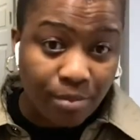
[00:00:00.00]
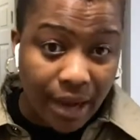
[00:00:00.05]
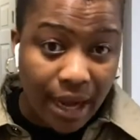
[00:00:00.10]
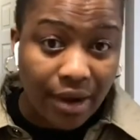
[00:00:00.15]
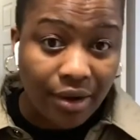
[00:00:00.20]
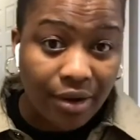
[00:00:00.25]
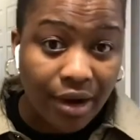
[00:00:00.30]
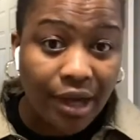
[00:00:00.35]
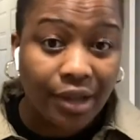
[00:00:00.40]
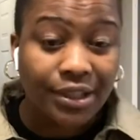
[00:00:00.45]

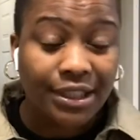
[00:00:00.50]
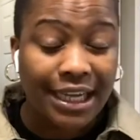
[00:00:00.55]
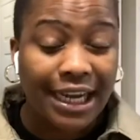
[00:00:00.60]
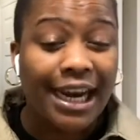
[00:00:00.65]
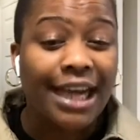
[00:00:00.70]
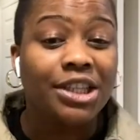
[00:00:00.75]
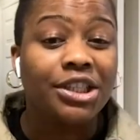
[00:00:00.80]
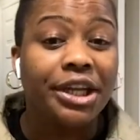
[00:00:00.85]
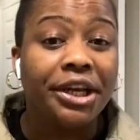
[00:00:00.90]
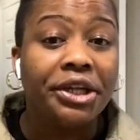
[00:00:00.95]
background
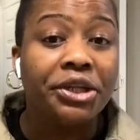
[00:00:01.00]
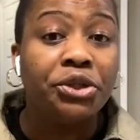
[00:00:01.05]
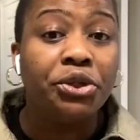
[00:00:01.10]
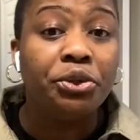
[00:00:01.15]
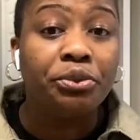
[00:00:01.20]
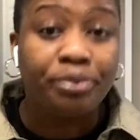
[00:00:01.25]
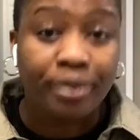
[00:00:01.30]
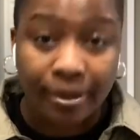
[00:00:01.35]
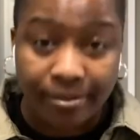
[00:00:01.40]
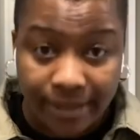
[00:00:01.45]
can actually
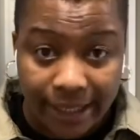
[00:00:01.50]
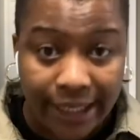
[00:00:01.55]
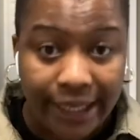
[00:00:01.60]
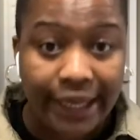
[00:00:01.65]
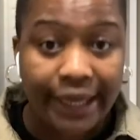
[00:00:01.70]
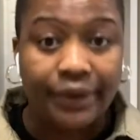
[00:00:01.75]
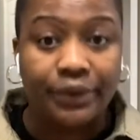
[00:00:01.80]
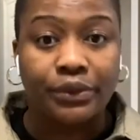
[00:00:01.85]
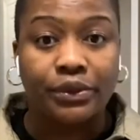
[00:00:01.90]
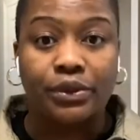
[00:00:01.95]
do public
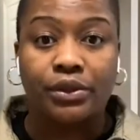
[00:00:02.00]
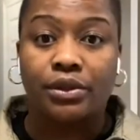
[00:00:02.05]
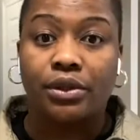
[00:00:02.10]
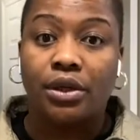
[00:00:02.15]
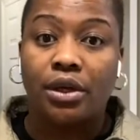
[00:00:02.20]
health.